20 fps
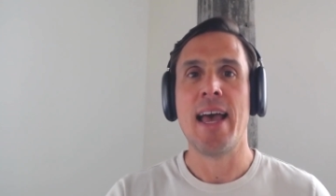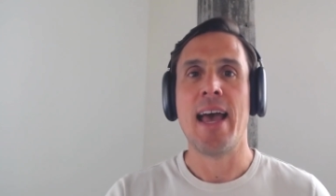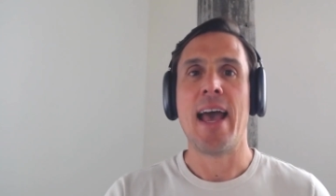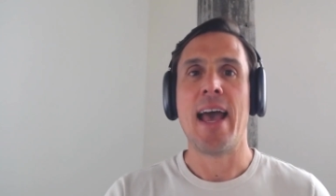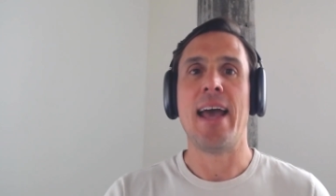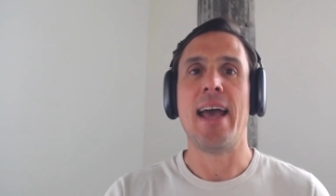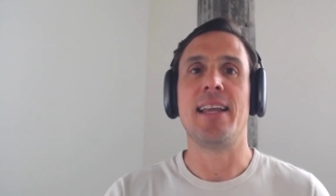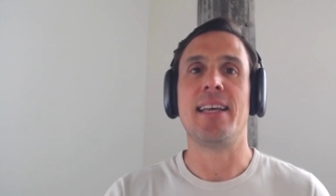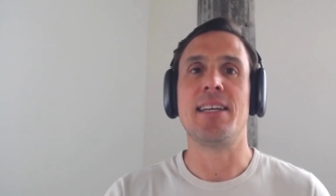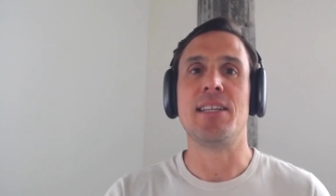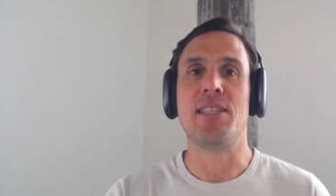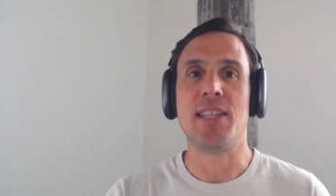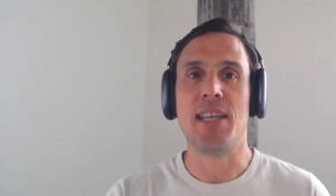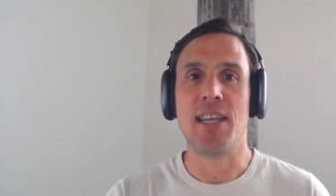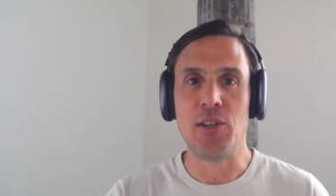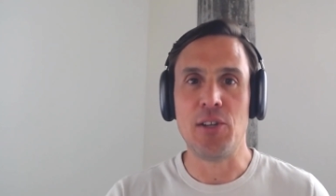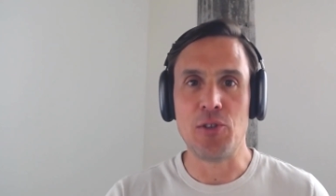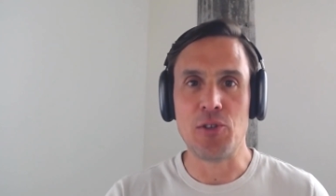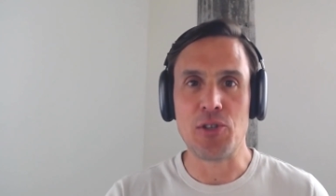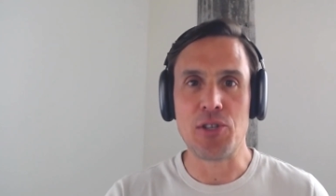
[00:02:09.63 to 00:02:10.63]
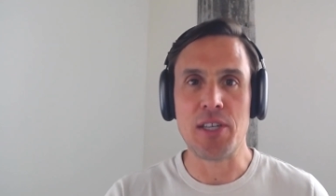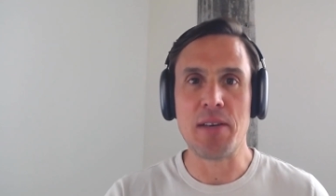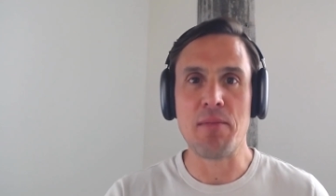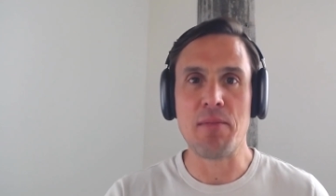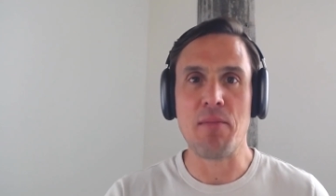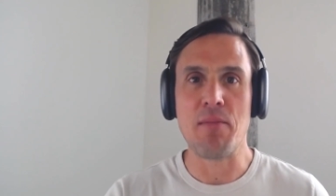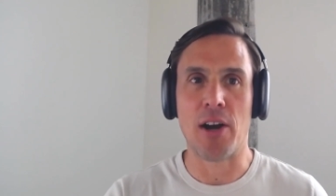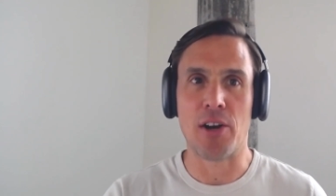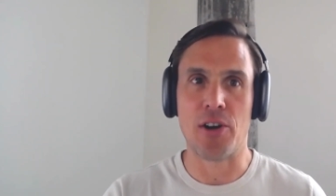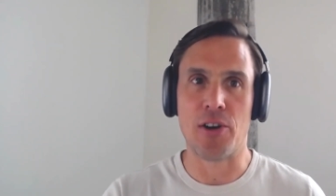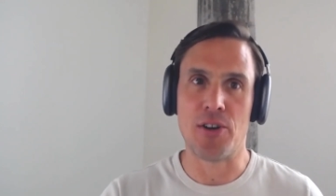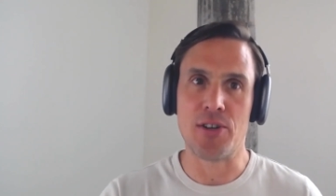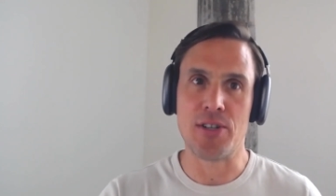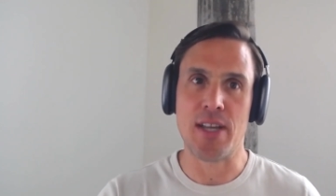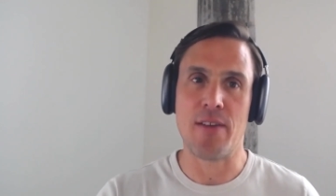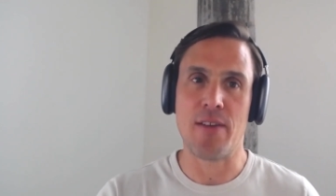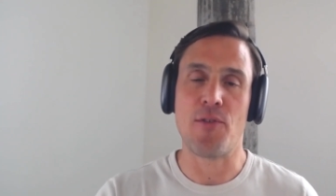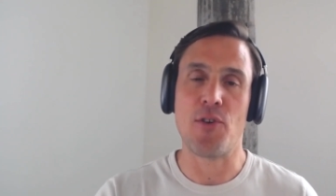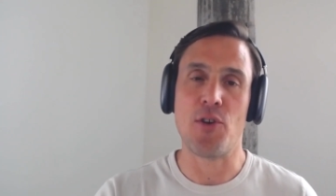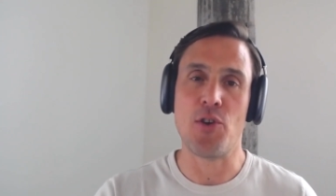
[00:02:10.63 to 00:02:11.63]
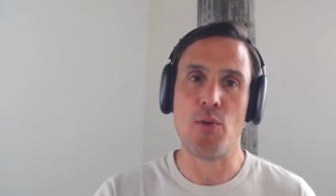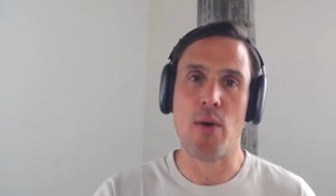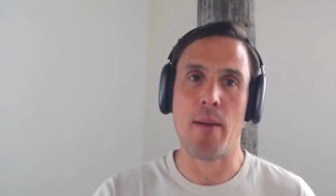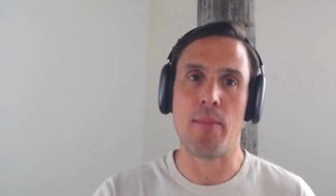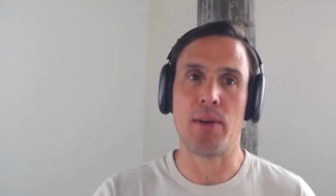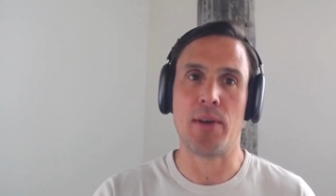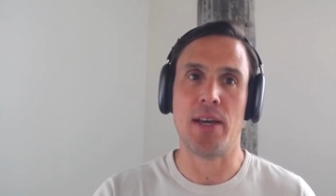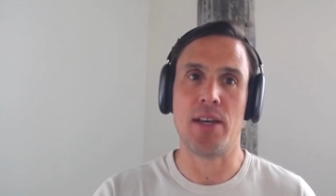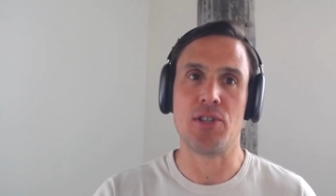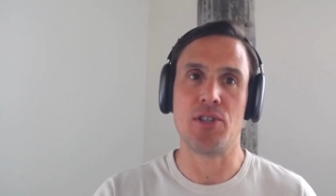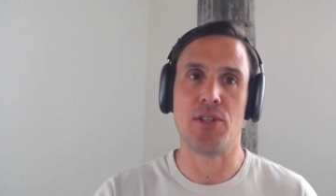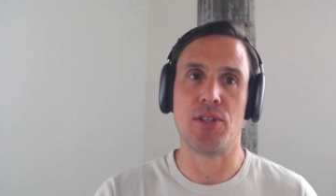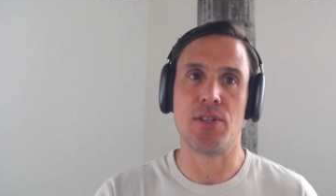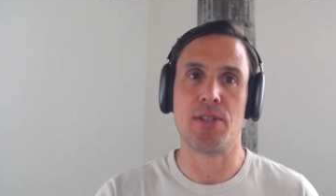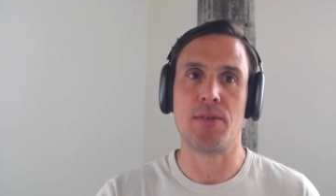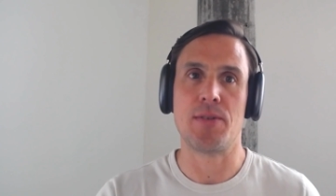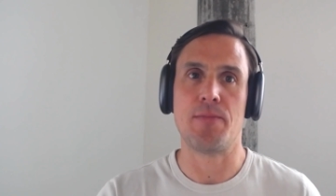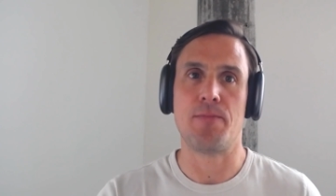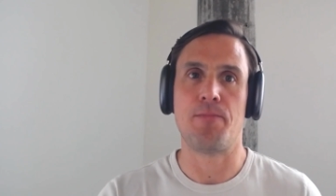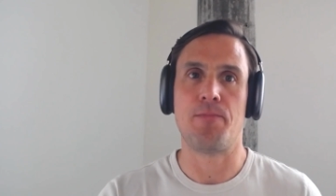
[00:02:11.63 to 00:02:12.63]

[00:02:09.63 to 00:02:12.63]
and continuously monitors for new applications.